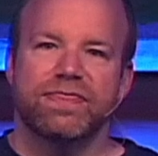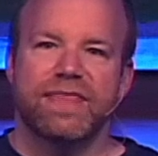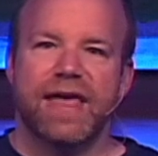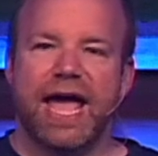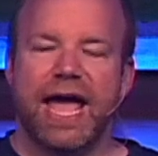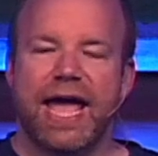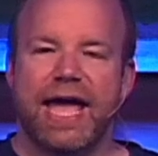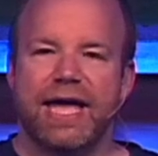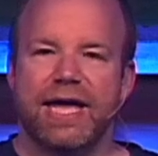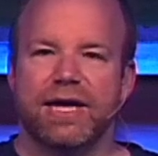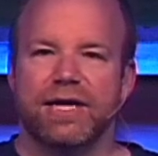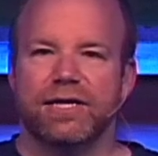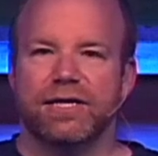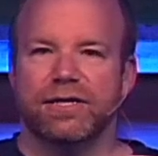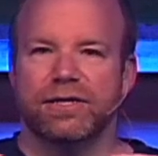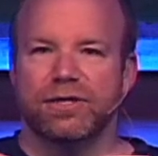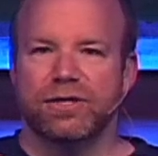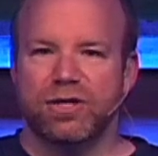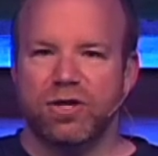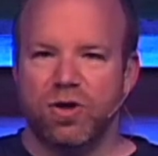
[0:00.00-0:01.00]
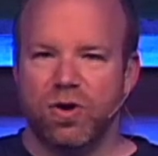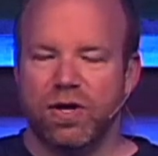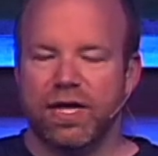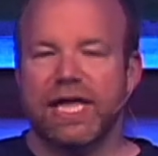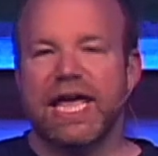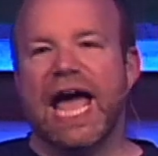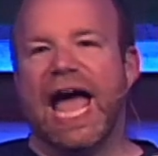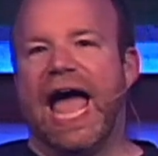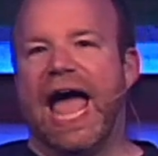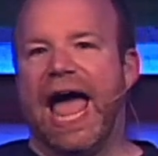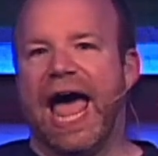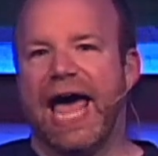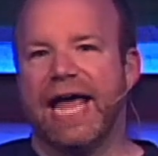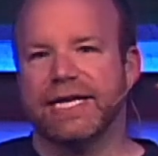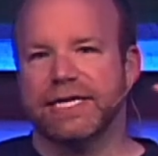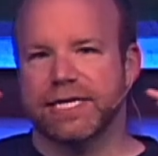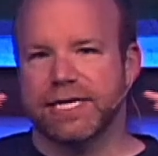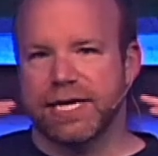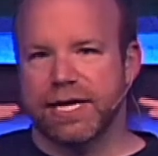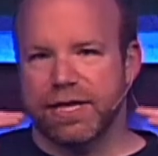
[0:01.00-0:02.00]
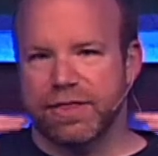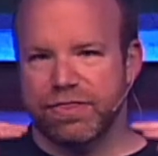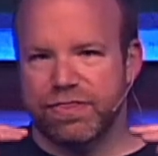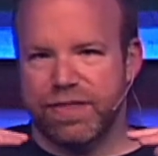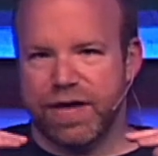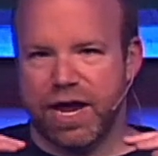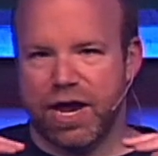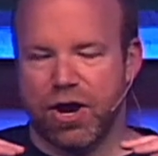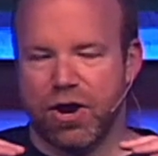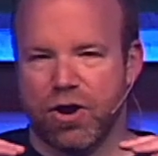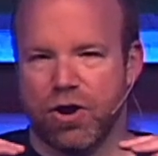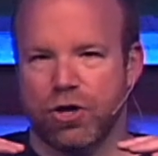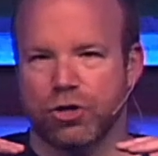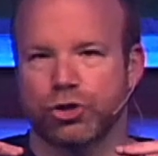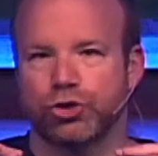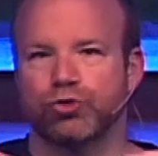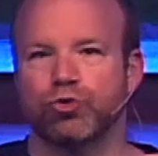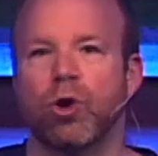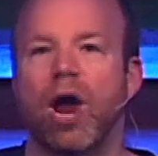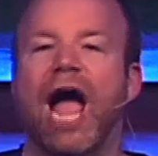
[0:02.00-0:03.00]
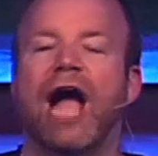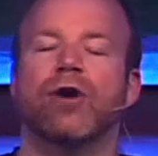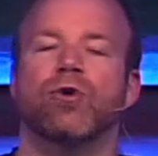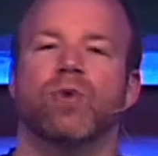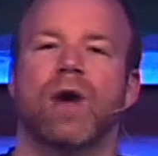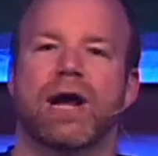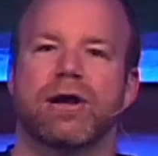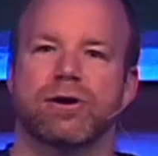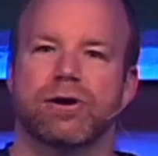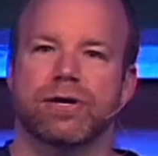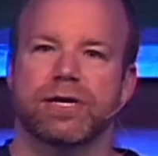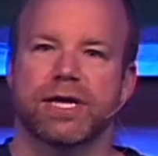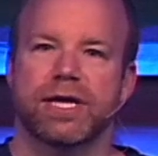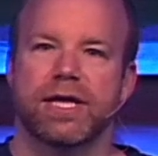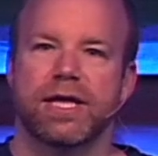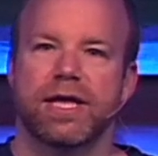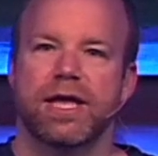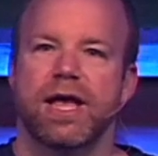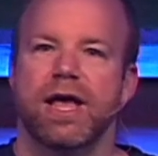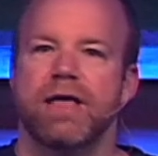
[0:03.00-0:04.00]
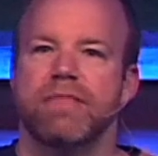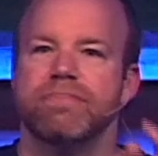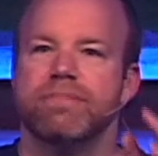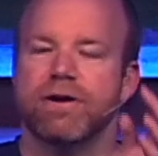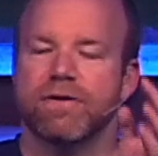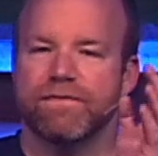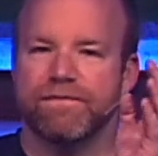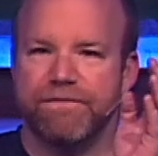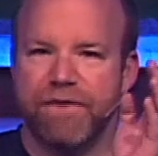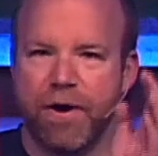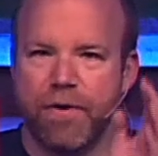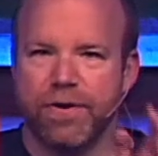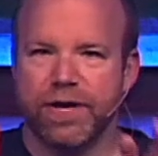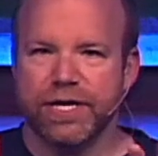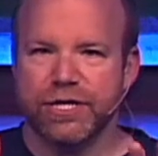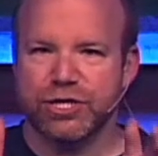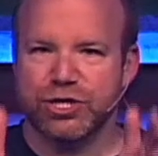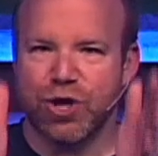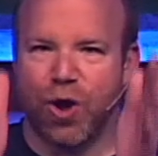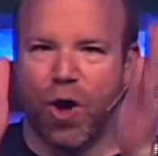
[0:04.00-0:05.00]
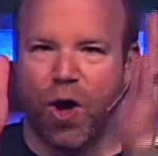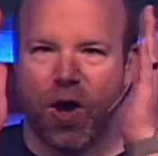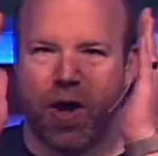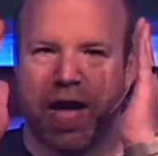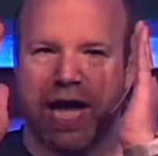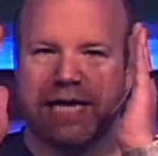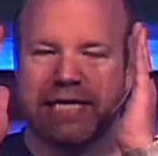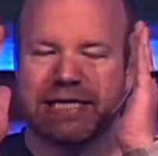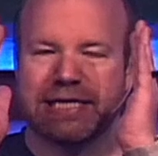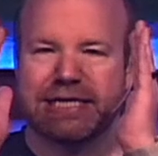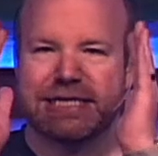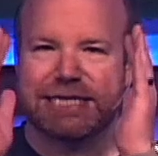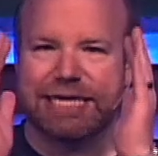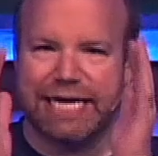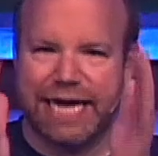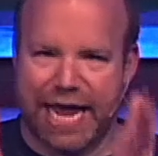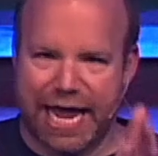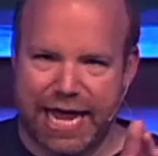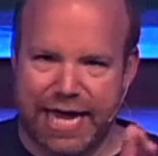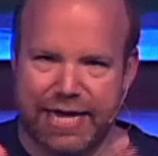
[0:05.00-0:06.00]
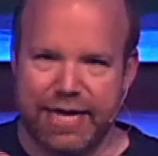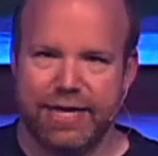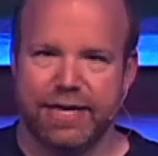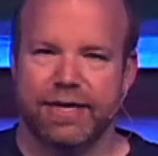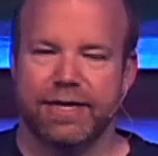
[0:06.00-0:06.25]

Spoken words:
they look at their track record, they're focused on today.